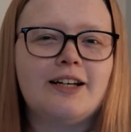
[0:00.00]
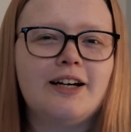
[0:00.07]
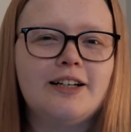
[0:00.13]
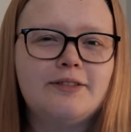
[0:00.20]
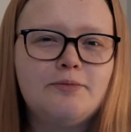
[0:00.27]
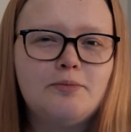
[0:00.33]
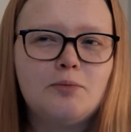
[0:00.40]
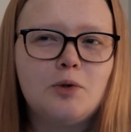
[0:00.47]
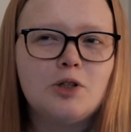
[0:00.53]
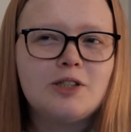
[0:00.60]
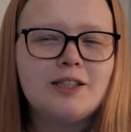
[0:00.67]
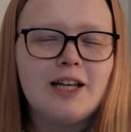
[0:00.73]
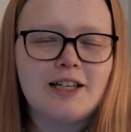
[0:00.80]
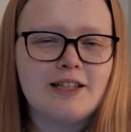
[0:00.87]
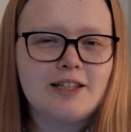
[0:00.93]
I
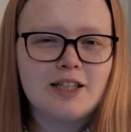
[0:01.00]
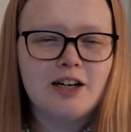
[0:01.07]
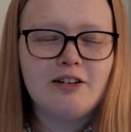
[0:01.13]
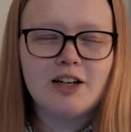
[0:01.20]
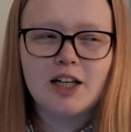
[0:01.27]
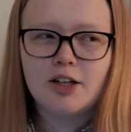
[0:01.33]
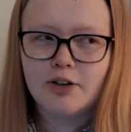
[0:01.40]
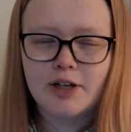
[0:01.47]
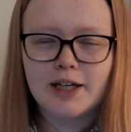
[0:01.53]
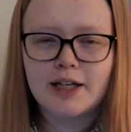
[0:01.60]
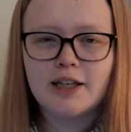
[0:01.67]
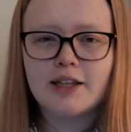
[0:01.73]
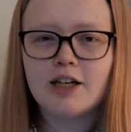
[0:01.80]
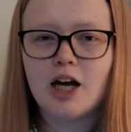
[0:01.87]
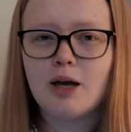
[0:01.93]
wasn't necessarily looking
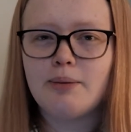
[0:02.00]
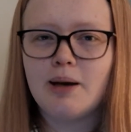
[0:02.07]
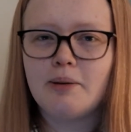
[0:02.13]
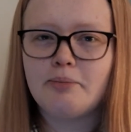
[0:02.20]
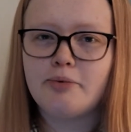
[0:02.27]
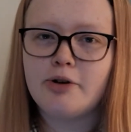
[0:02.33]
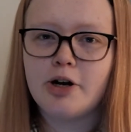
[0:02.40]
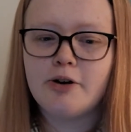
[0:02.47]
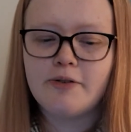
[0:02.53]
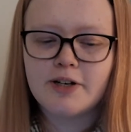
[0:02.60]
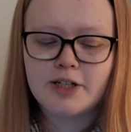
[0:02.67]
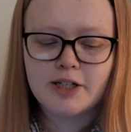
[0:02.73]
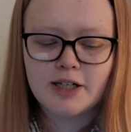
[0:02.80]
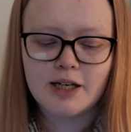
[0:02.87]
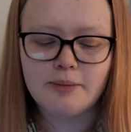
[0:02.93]
at the iPad Pro
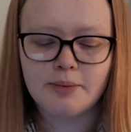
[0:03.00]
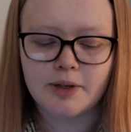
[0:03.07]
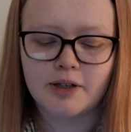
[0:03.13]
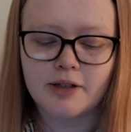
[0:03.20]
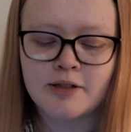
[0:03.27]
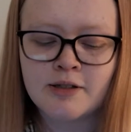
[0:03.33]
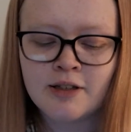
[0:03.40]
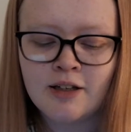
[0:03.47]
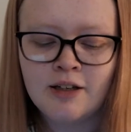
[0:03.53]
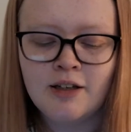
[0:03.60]
originally because,